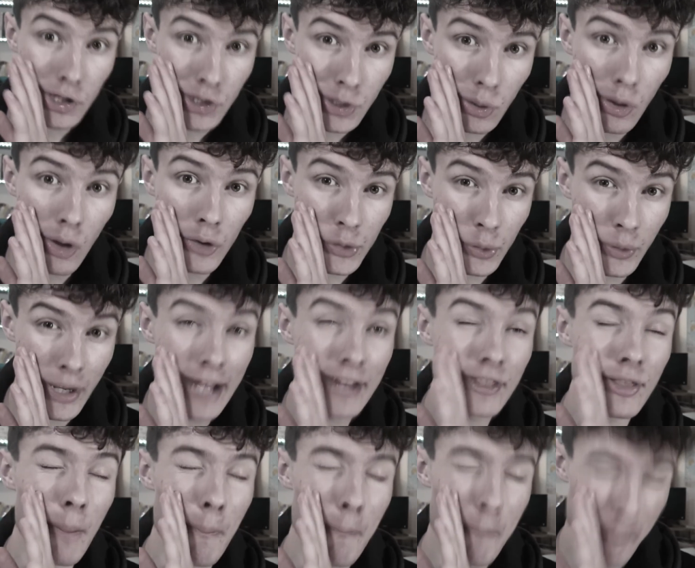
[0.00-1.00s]
you'll also
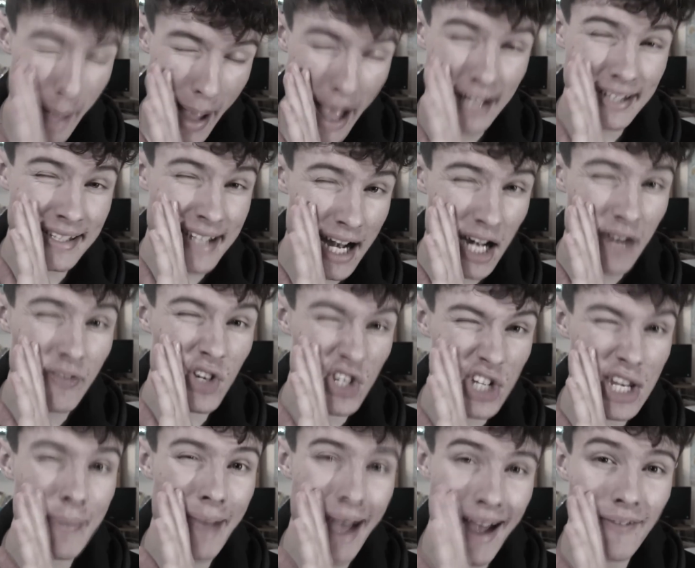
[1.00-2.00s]
get the best night of your
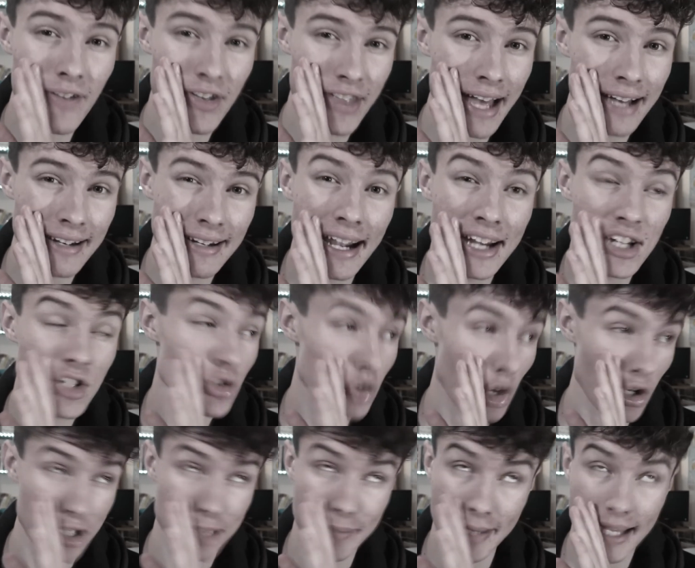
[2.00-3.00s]
sleep ever that night.
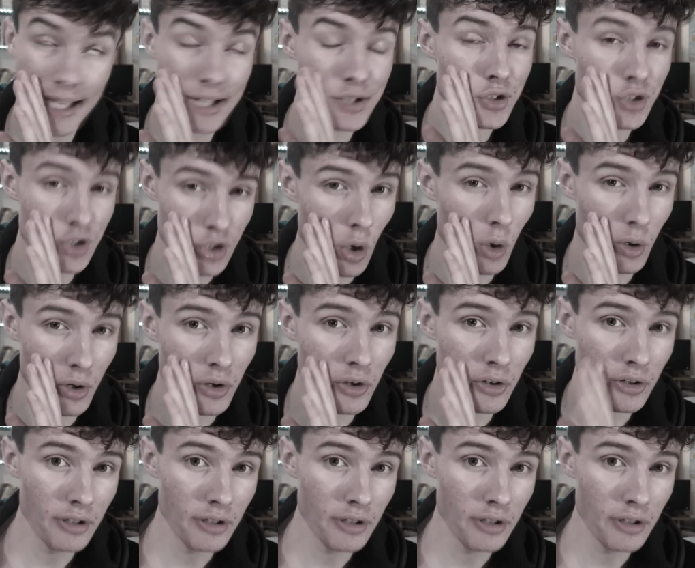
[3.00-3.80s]
Trust me, it's so good.